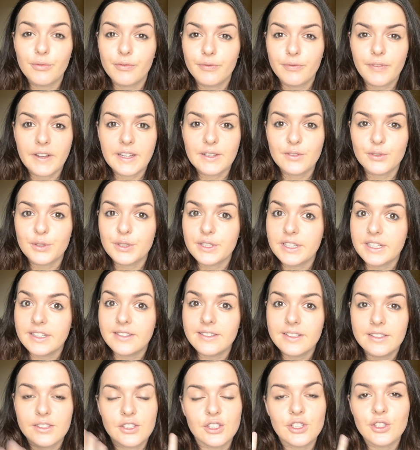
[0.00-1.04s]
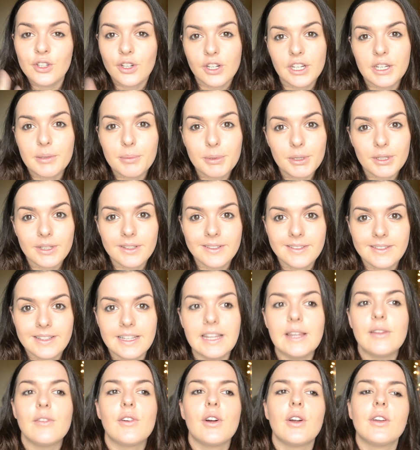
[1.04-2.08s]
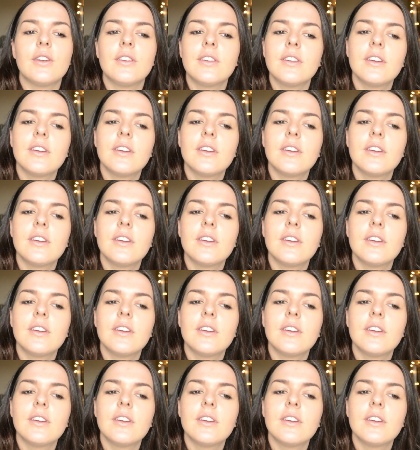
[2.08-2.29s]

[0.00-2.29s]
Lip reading: face routines is you're not going to put concealer on.